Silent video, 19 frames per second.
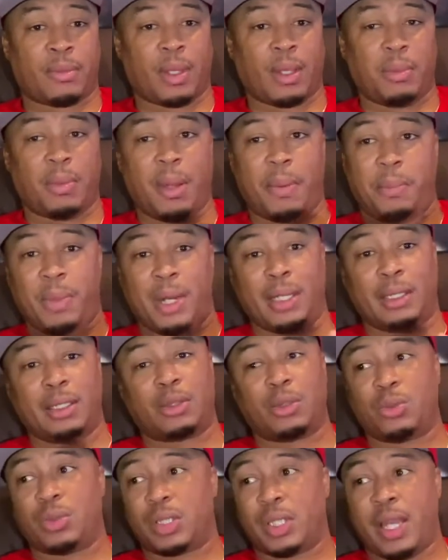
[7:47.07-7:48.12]
But Monday
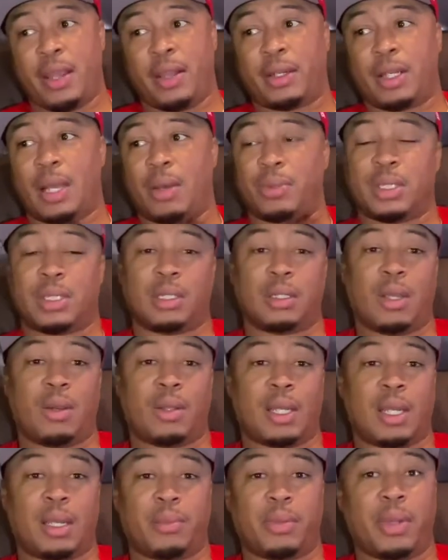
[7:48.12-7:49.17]
through Saturday, I was in the law
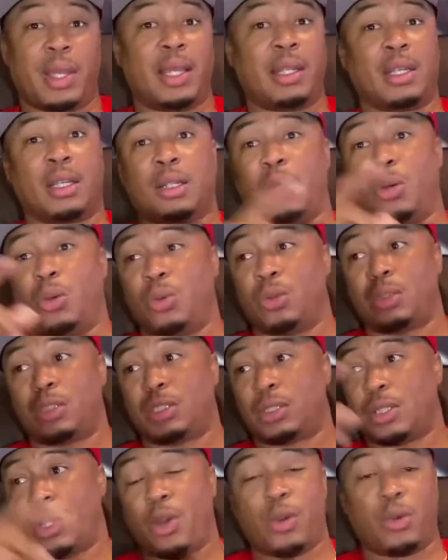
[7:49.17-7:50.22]
library, and it
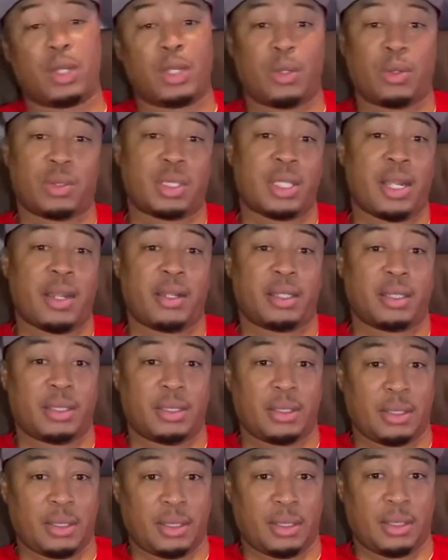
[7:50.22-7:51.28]
closed early on Saturday.
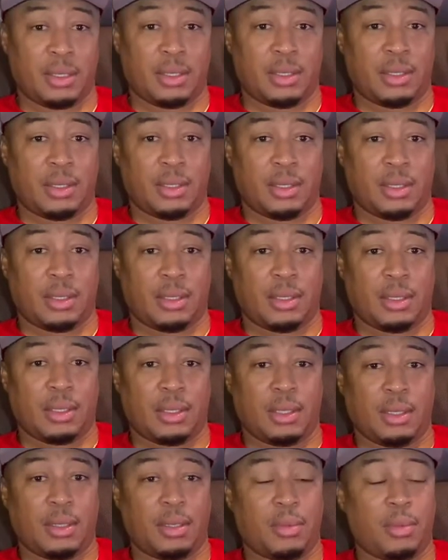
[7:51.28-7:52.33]

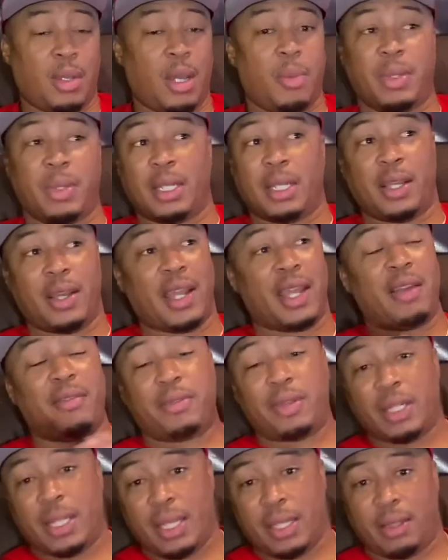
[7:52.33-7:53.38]
I'm in there
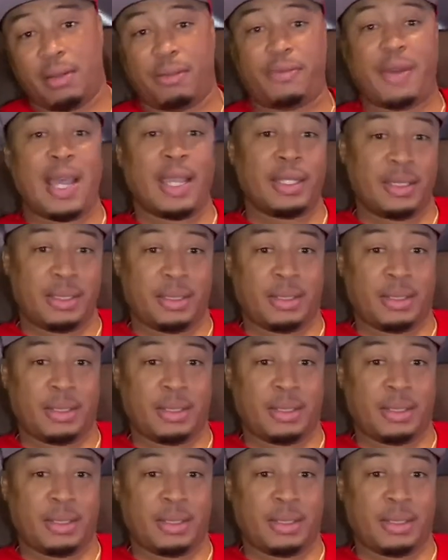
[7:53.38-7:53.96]
every day fighting.